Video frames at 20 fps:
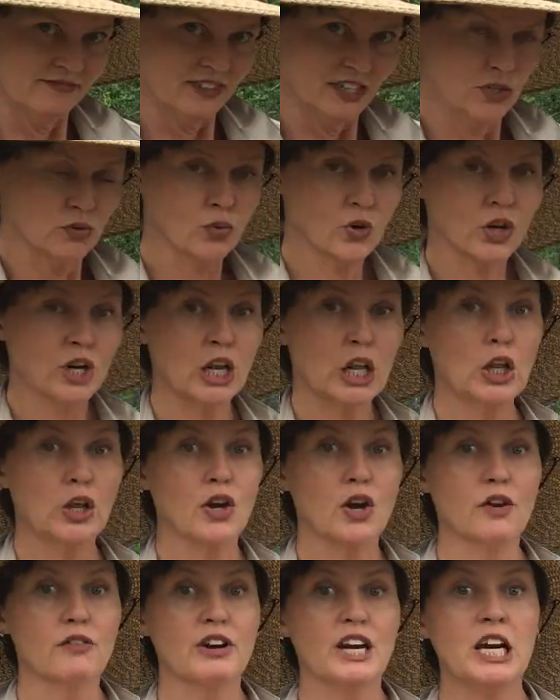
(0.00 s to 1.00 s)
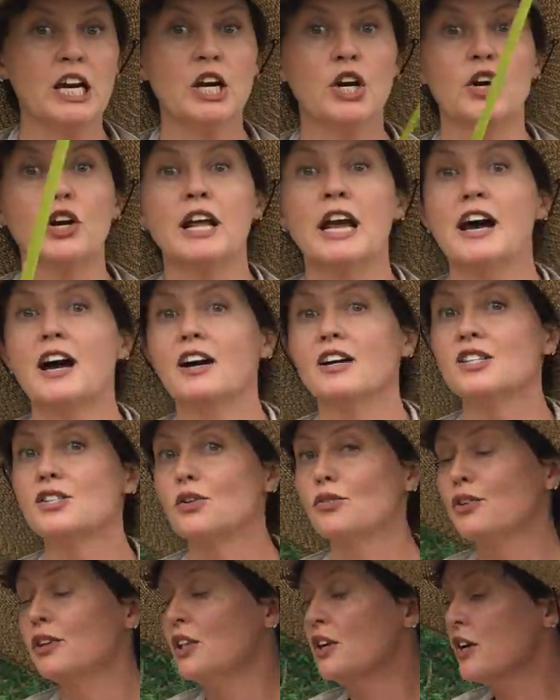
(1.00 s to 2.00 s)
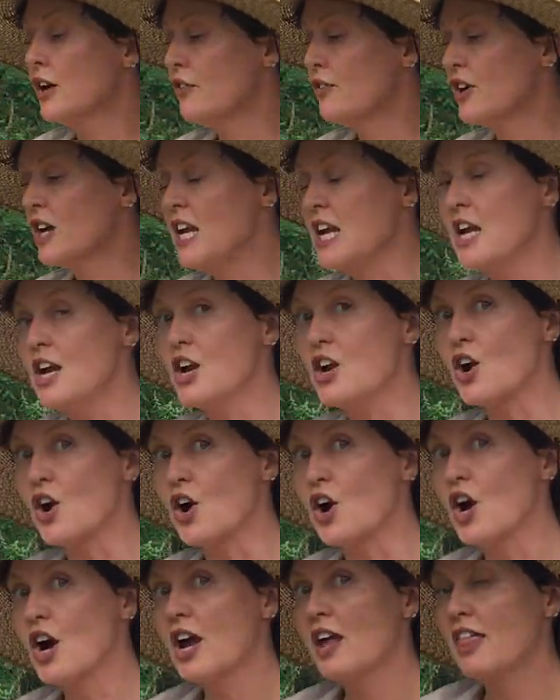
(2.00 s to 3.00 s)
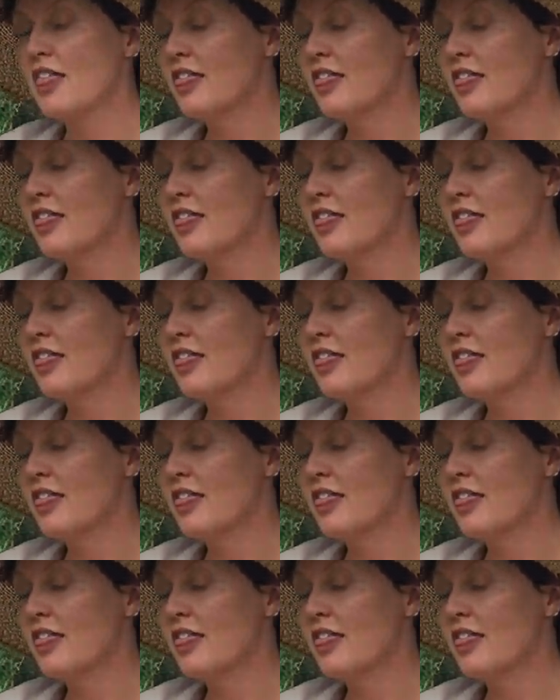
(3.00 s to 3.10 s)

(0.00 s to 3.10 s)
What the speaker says: because we're going to look over here now. So if we look over here,